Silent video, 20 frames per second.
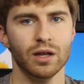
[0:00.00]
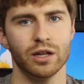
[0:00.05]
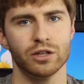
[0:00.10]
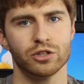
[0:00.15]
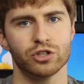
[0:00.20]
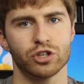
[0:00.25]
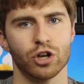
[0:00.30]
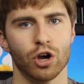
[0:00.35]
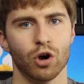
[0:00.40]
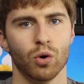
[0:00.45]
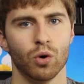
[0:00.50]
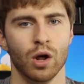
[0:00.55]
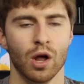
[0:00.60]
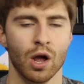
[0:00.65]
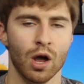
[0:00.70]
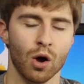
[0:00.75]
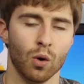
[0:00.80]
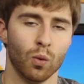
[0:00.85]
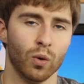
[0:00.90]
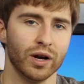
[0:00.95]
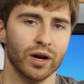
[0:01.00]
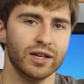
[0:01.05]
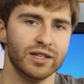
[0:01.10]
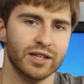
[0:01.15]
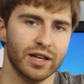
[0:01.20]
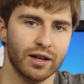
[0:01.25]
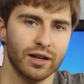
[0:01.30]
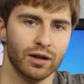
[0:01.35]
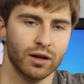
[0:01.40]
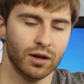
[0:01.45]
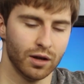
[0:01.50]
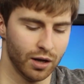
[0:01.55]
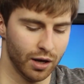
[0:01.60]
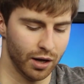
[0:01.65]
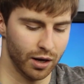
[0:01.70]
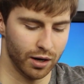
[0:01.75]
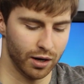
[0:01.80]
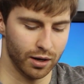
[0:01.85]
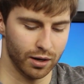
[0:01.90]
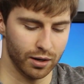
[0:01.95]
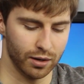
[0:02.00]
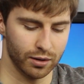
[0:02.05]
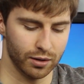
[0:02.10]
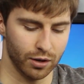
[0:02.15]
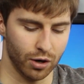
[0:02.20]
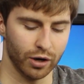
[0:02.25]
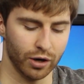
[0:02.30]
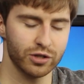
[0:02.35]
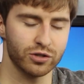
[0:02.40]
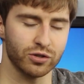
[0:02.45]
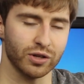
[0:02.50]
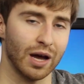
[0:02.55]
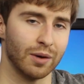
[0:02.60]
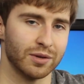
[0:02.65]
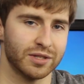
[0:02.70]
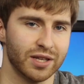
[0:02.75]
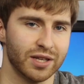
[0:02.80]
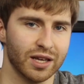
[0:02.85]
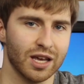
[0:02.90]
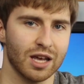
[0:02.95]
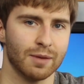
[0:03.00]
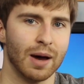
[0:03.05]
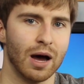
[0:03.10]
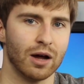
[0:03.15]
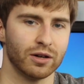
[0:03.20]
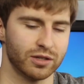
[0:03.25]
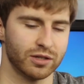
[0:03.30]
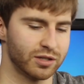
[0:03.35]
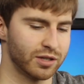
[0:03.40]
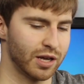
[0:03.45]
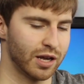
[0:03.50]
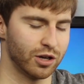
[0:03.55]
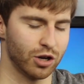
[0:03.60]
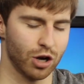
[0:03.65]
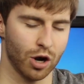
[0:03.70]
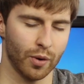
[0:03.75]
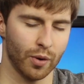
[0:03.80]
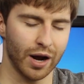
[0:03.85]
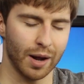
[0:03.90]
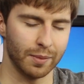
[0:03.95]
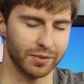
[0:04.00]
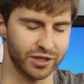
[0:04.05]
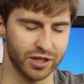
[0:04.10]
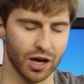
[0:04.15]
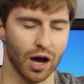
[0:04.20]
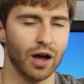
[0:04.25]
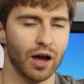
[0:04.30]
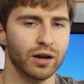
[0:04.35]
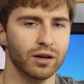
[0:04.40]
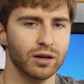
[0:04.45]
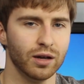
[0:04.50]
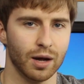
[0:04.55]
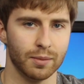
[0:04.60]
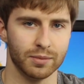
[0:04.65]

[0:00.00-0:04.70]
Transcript: And so what I did... Uh, honestly, thinking about just saying, you know what, I'm done.